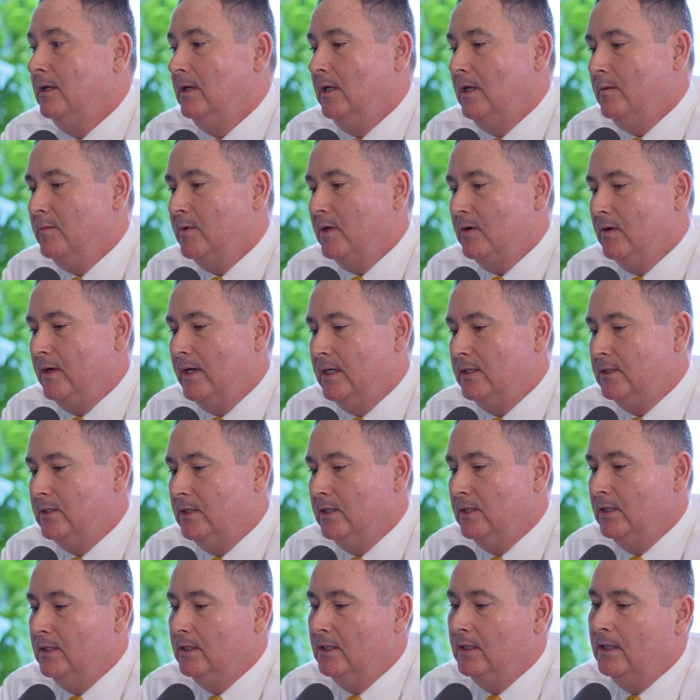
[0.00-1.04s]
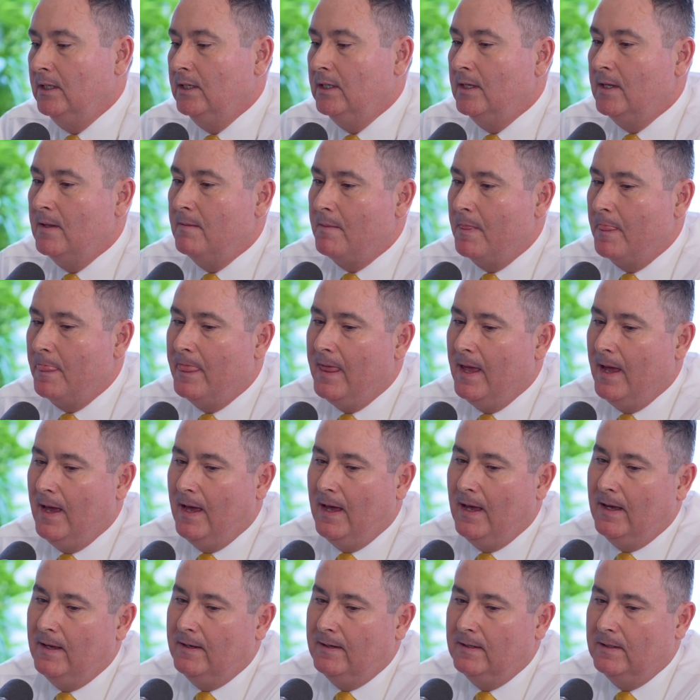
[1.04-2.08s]
Immigration
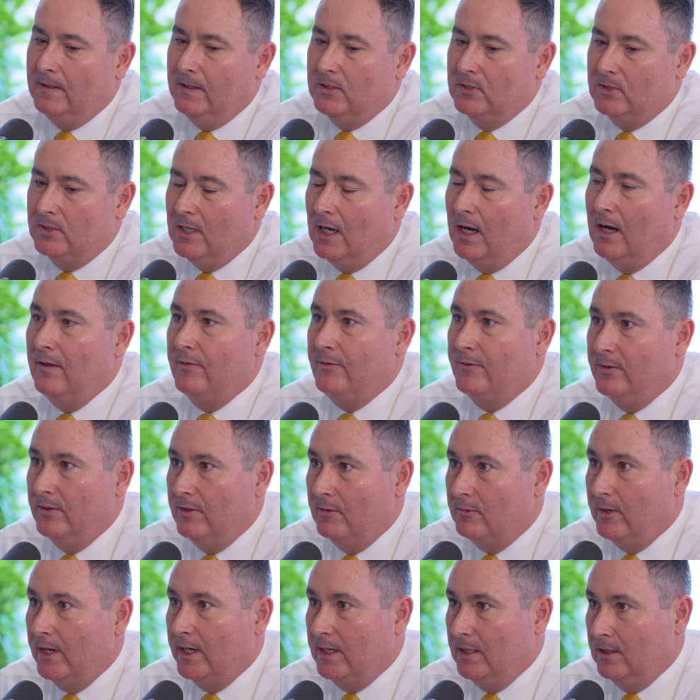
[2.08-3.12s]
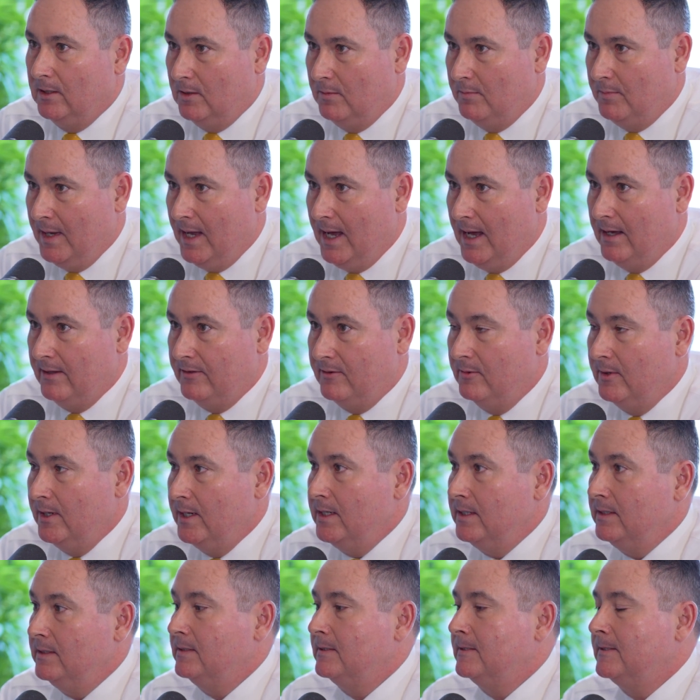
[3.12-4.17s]
that is not through the regular
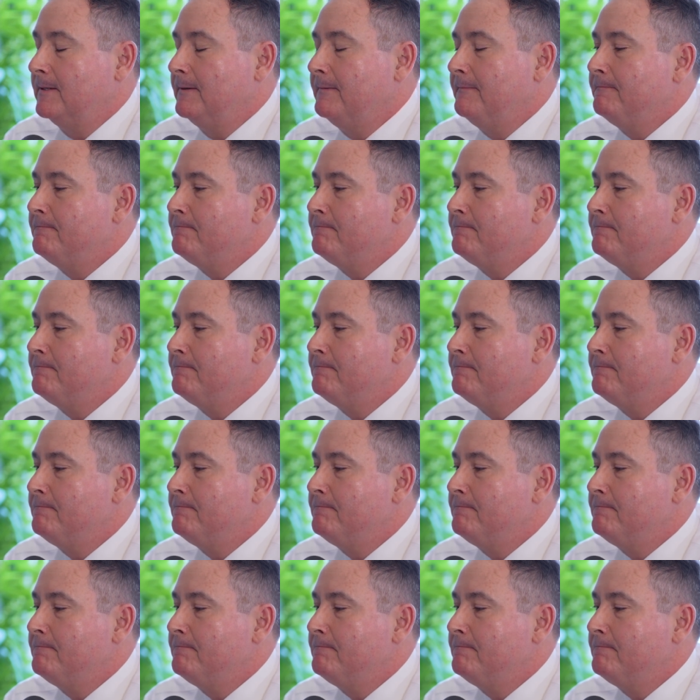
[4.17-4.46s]
pathways,